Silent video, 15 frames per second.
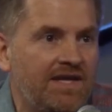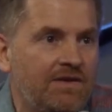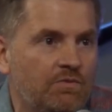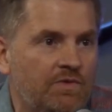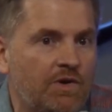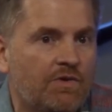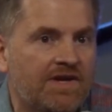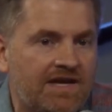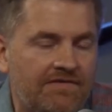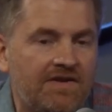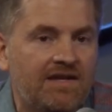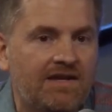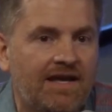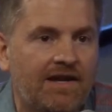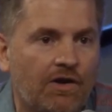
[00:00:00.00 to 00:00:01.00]
We were given
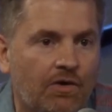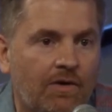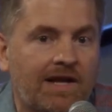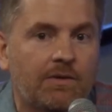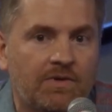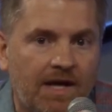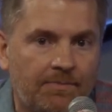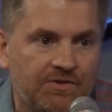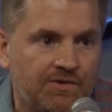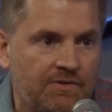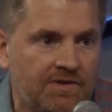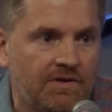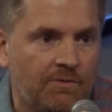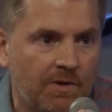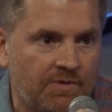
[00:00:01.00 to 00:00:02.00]
an incredible
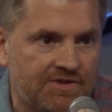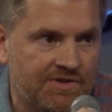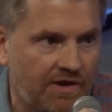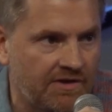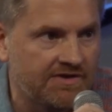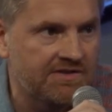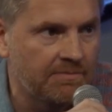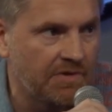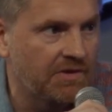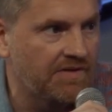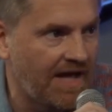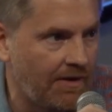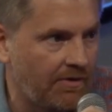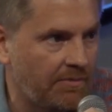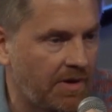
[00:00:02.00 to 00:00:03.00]
opportunity when we started to build the
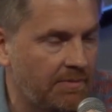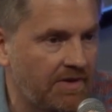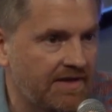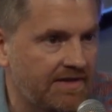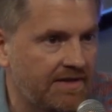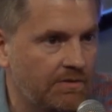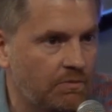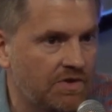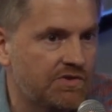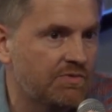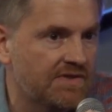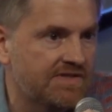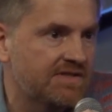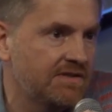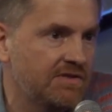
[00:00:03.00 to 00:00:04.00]
High Republic, which
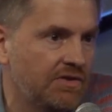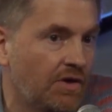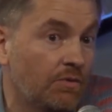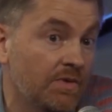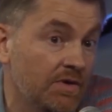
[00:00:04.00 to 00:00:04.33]
was, you know,